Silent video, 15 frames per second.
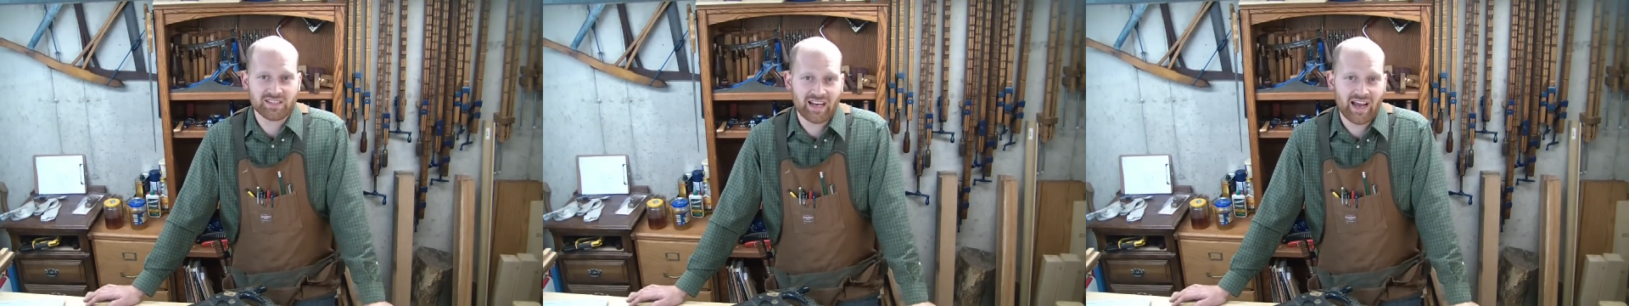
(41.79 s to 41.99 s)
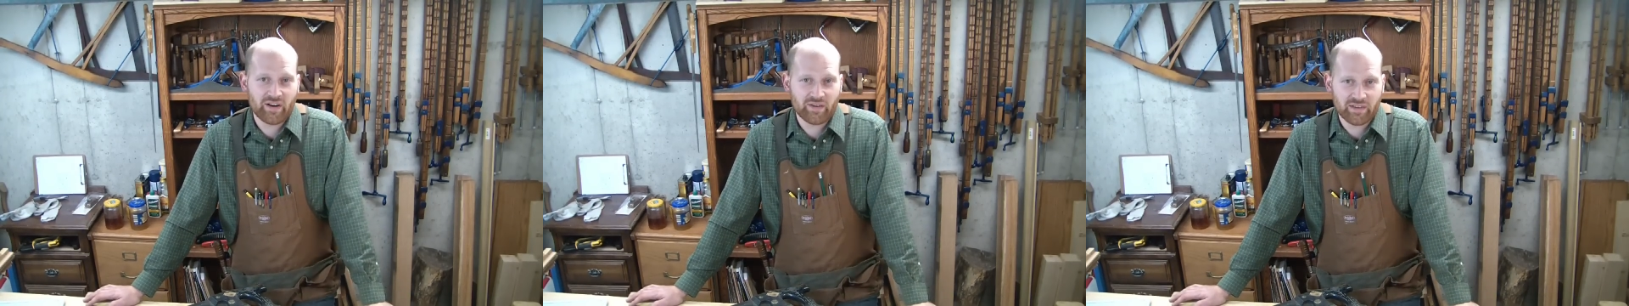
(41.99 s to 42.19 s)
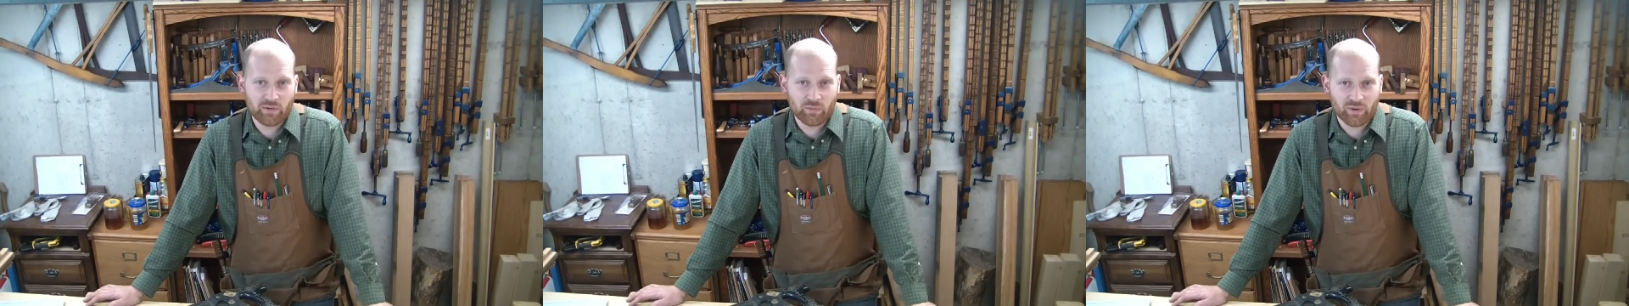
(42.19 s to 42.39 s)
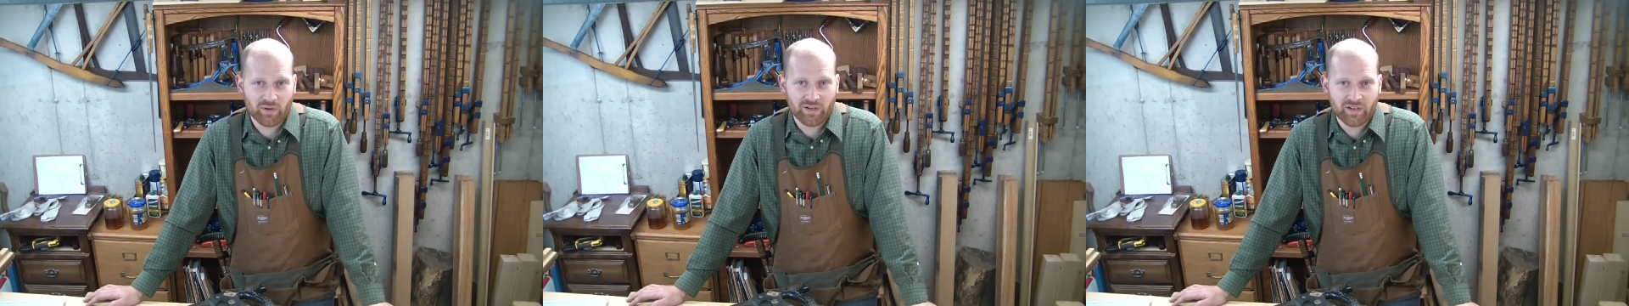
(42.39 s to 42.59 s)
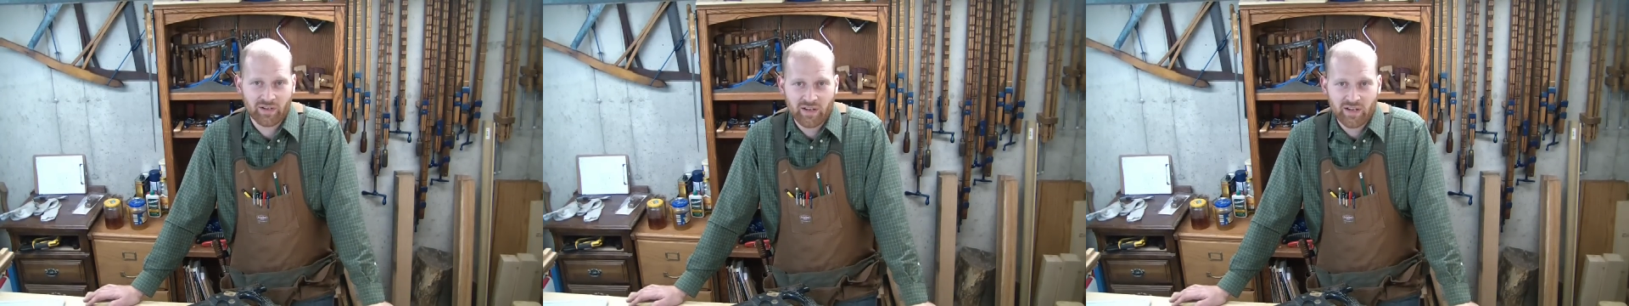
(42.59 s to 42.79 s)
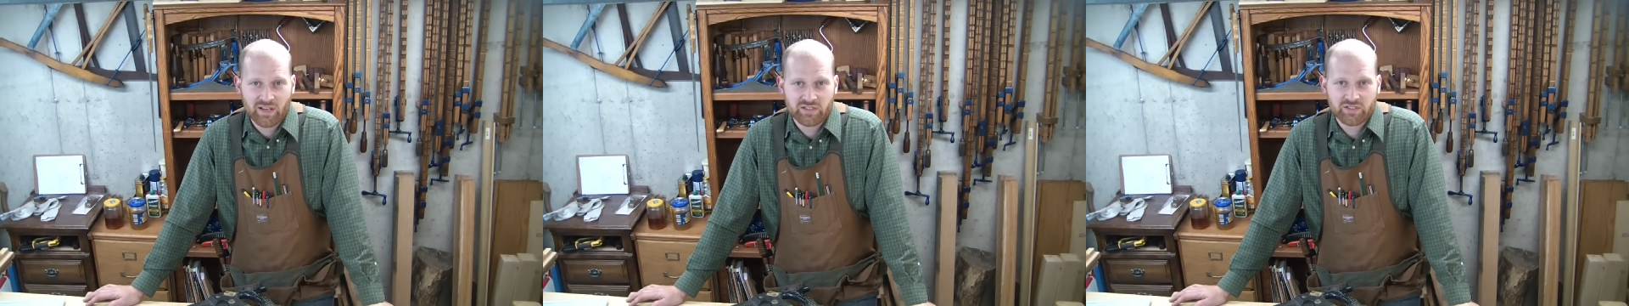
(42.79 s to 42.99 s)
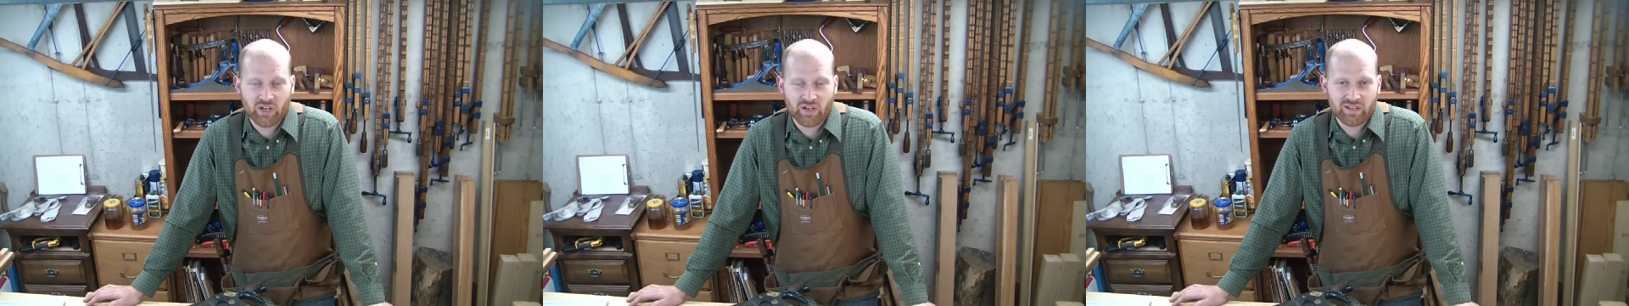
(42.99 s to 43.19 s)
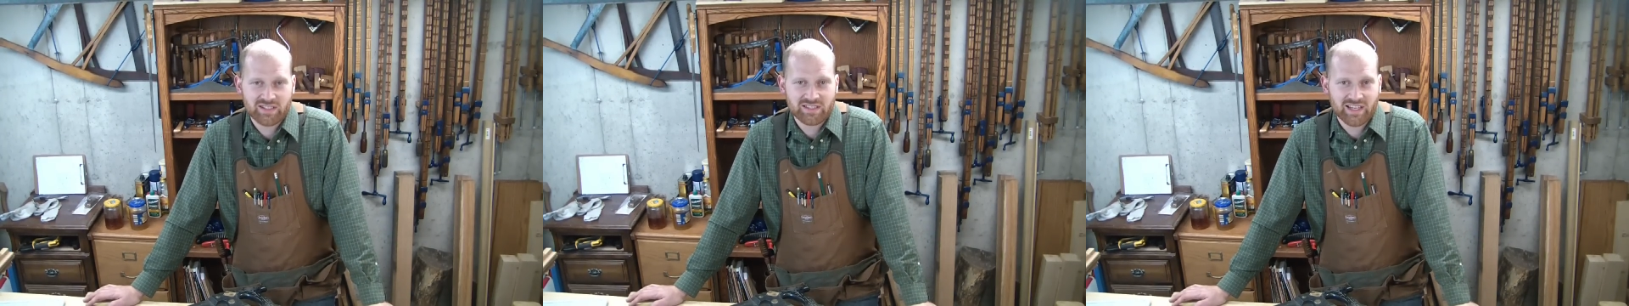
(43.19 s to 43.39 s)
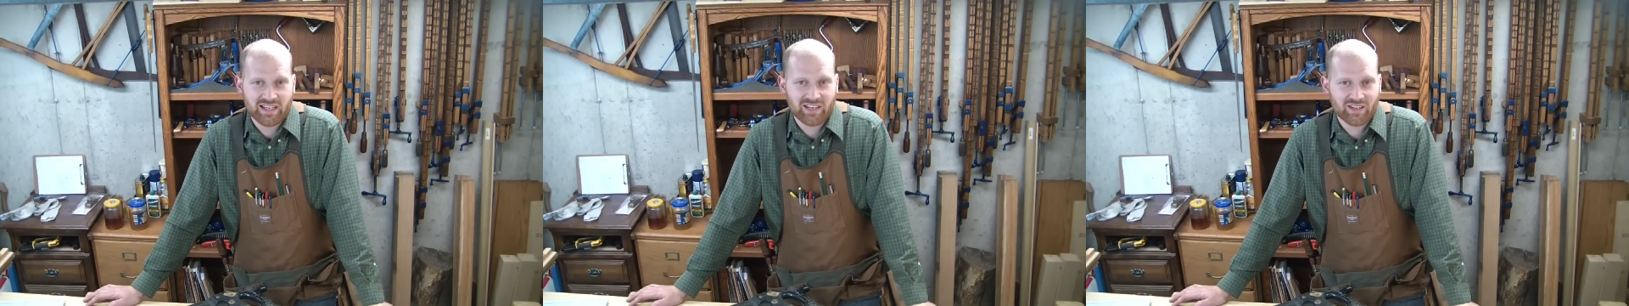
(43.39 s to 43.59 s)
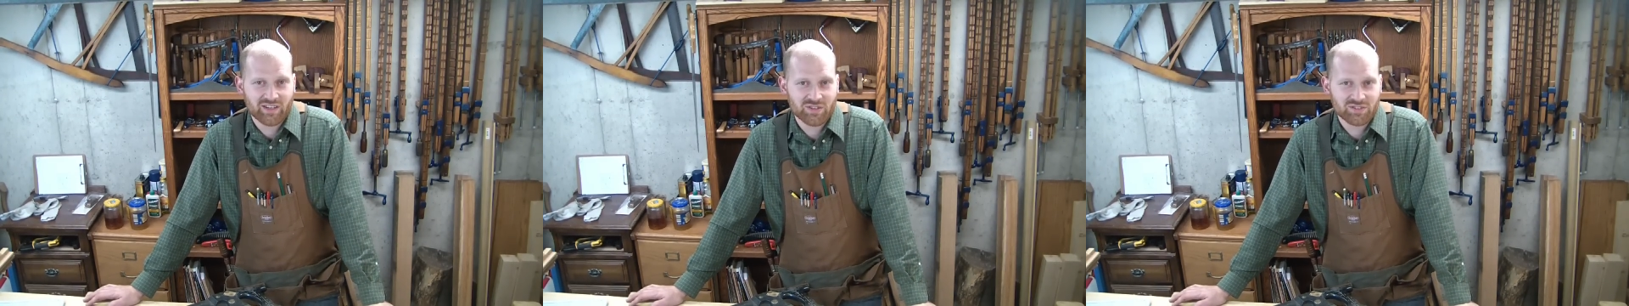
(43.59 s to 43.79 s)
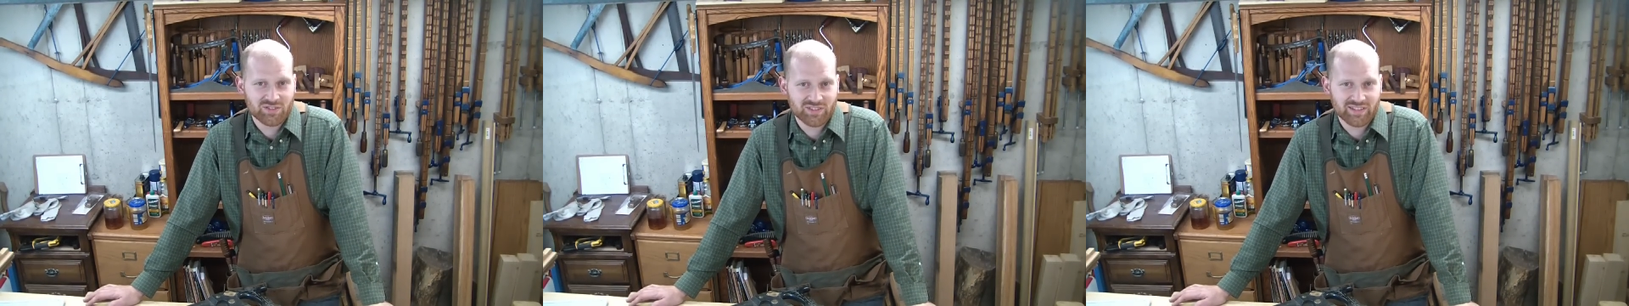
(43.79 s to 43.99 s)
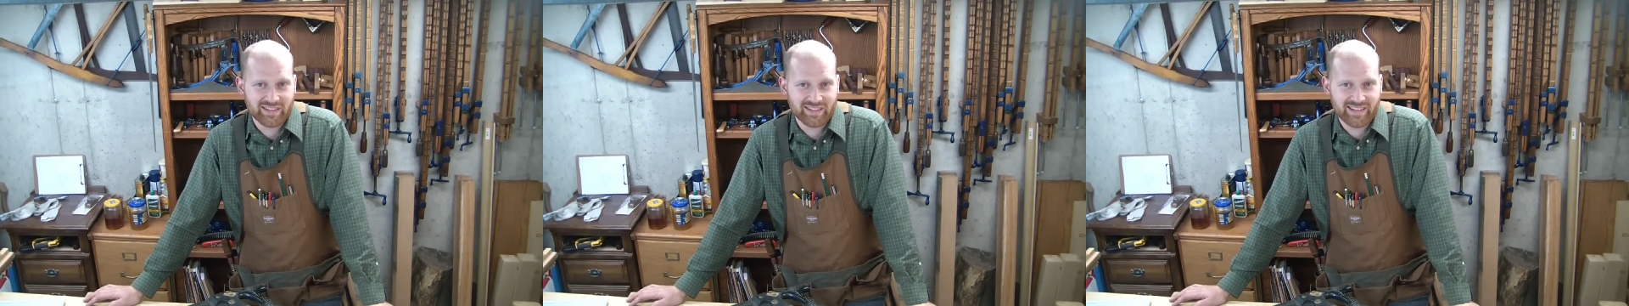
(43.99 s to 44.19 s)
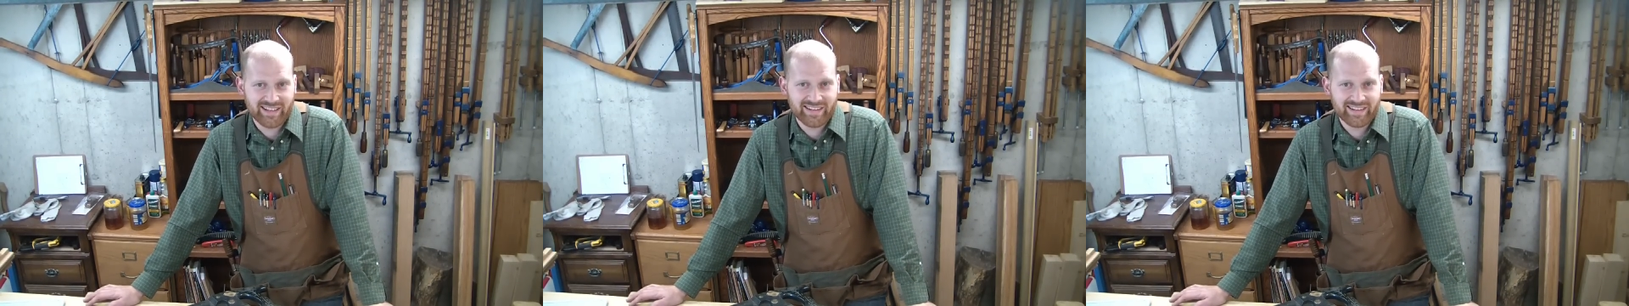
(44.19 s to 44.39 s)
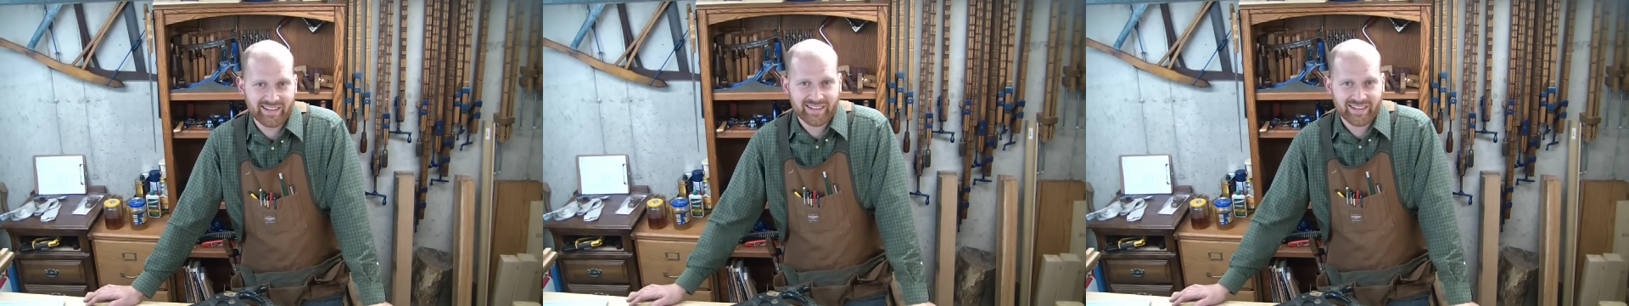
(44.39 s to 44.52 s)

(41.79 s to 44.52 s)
and how do they work. So let's take a closer look at that.